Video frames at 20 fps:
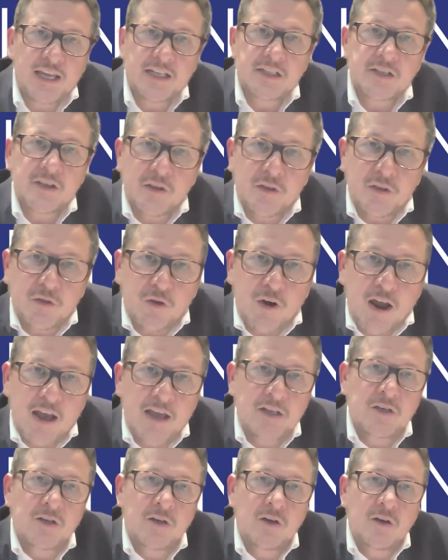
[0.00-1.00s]
It's the
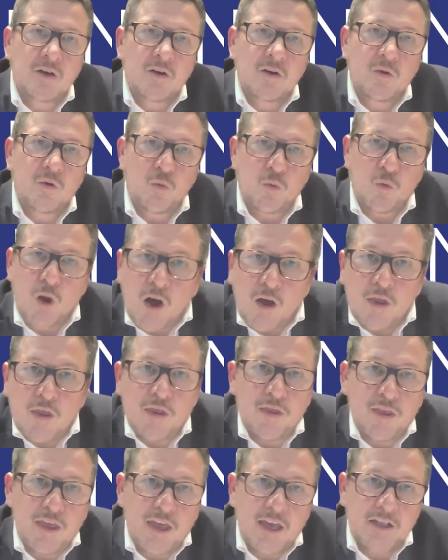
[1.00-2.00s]
threat rather
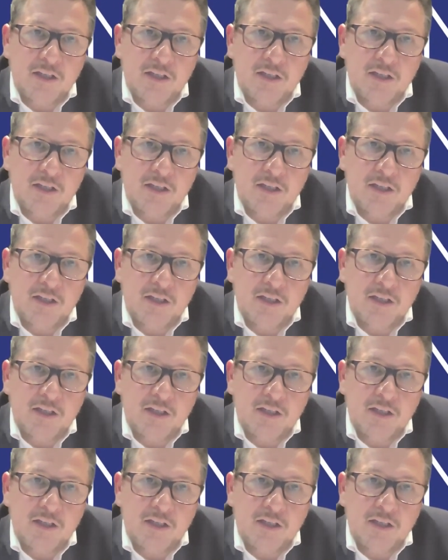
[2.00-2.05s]
than the